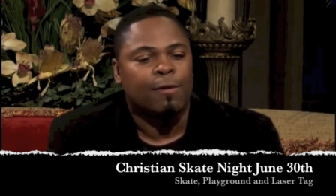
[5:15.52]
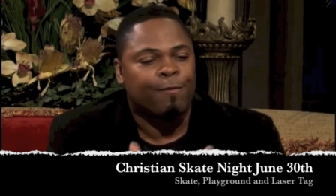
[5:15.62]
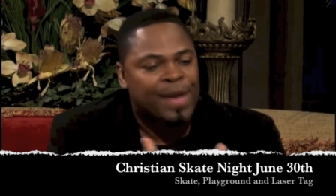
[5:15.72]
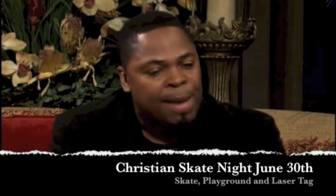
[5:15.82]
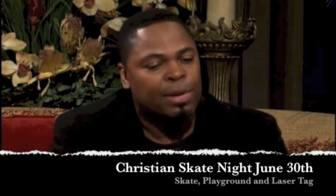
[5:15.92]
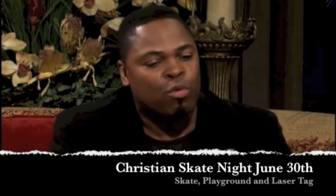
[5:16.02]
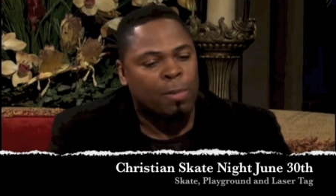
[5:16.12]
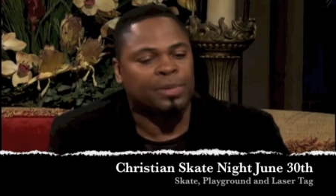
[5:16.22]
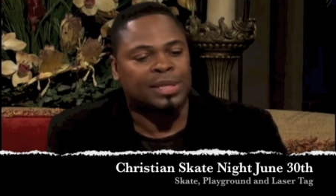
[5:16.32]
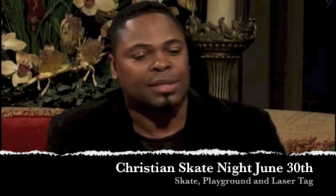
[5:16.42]
family
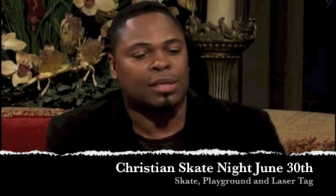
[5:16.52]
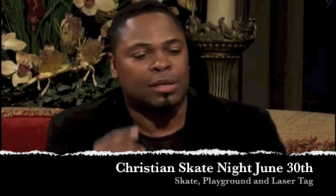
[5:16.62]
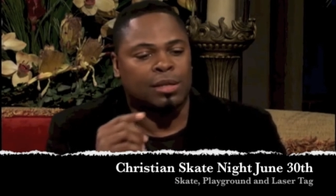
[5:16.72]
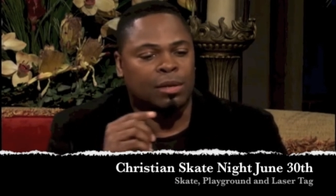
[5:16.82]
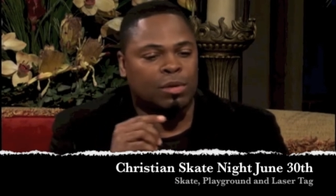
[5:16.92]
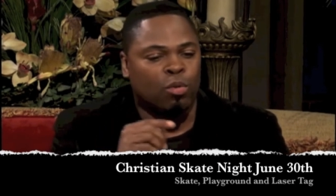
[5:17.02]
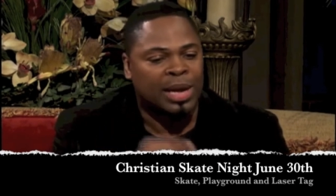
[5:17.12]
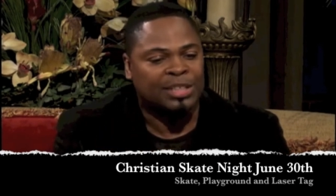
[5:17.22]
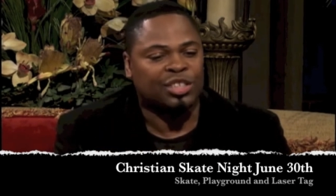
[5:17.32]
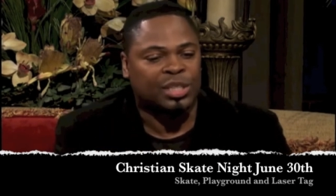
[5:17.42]
represent the, the, the
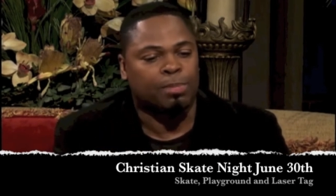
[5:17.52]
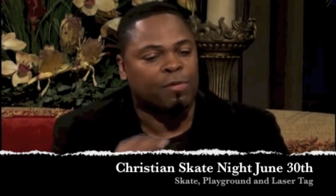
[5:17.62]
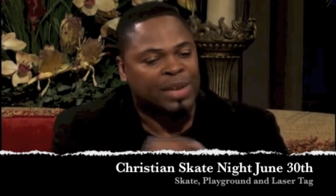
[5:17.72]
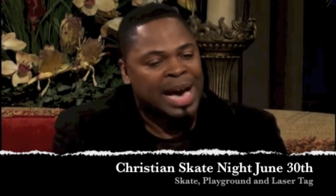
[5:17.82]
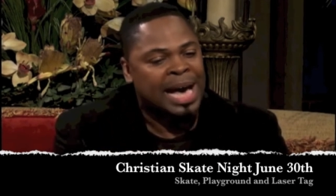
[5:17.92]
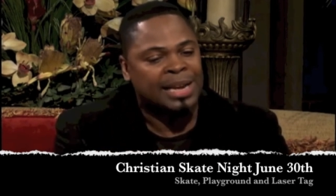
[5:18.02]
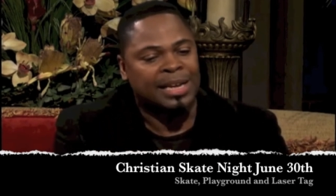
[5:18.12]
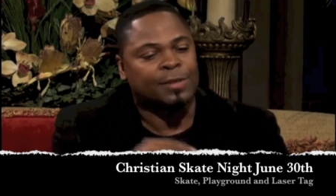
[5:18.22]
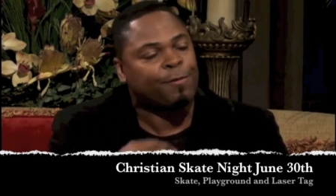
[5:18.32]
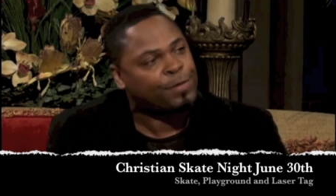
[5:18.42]
relationship of God
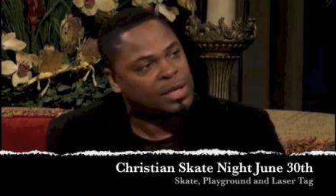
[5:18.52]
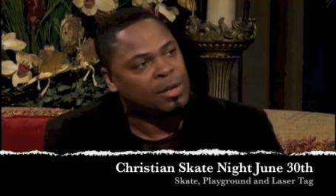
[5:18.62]
and the,